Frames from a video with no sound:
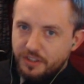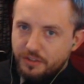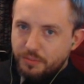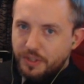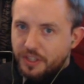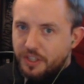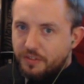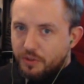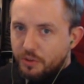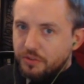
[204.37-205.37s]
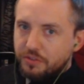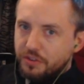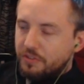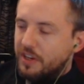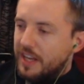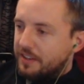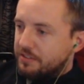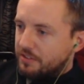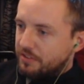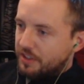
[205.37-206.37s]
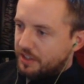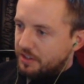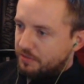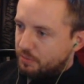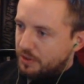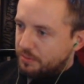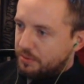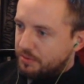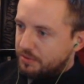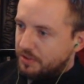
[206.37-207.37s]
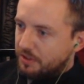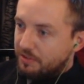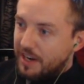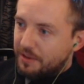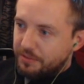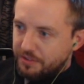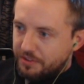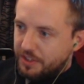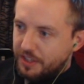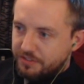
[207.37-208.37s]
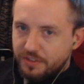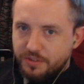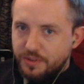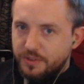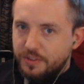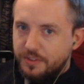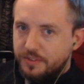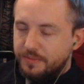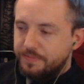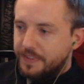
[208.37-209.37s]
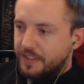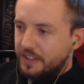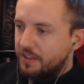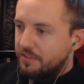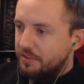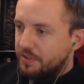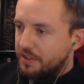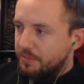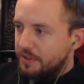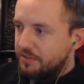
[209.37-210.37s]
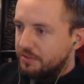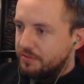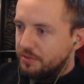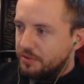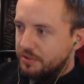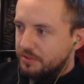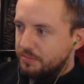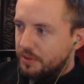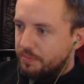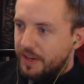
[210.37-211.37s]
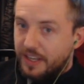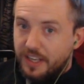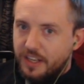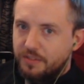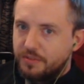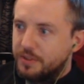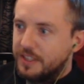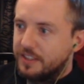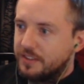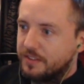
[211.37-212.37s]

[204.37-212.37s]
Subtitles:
being kind of looser and relaxed as they kind of whip around that central core. I think that's the fundamental for both backhand and forehand.